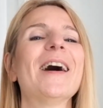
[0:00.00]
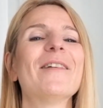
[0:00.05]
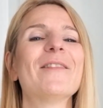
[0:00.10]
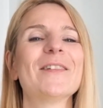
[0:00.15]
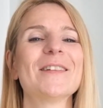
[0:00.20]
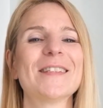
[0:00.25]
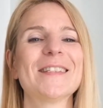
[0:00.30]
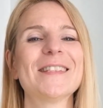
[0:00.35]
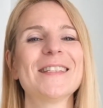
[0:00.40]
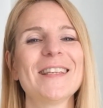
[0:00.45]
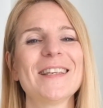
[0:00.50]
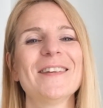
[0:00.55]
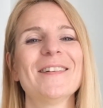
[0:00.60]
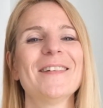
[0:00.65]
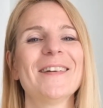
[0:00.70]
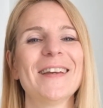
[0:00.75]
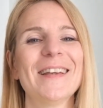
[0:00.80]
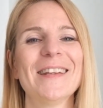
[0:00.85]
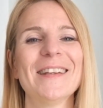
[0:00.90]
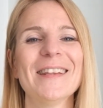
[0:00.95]
I will see
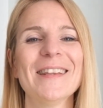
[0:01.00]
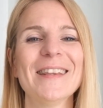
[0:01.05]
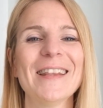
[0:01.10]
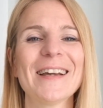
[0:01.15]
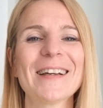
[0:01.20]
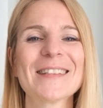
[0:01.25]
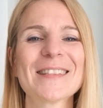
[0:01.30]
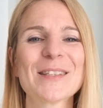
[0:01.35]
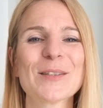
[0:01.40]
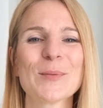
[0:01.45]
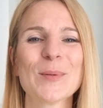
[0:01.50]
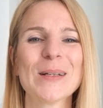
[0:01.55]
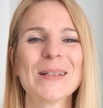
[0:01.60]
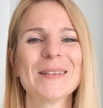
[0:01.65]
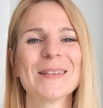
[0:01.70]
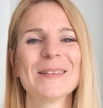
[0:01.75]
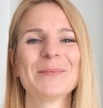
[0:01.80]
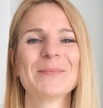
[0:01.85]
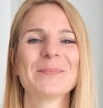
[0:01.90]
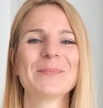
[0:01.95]
you in the next one.